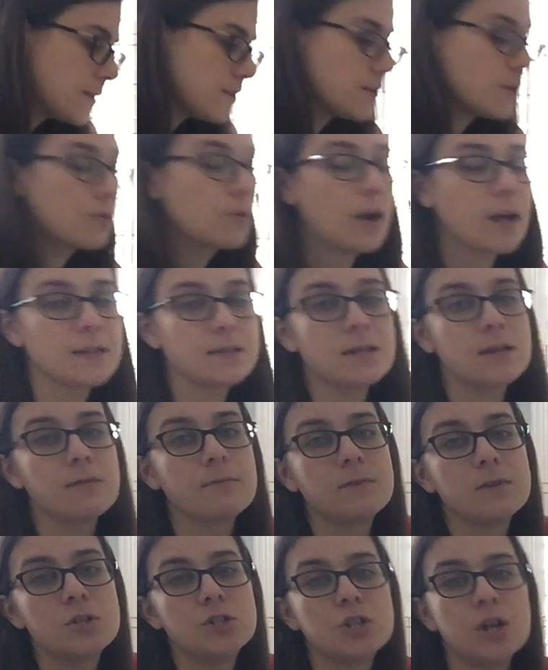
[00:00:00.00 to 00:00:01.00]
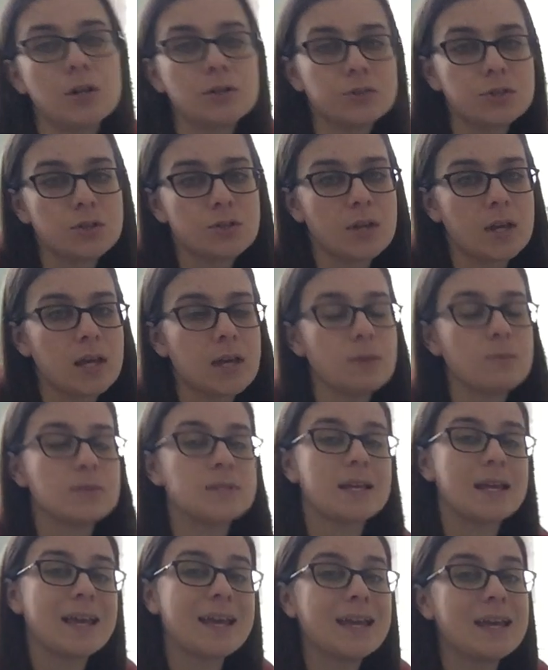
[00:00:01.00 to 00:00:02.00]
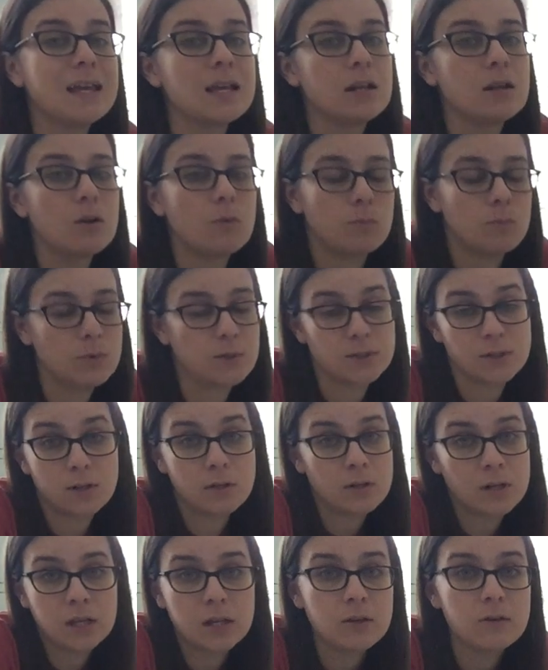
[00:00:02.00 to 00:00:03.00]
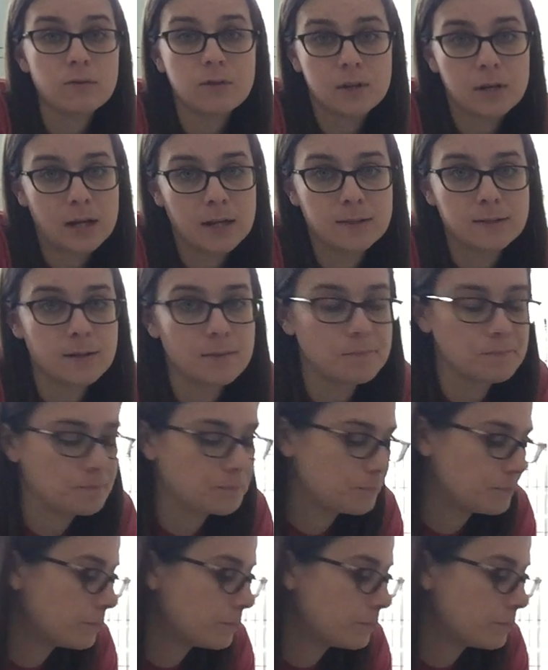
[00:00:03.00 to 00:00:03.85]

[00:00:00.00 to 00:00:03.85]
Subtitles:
as aggressive, the shelter that he was in was going to euthanize him,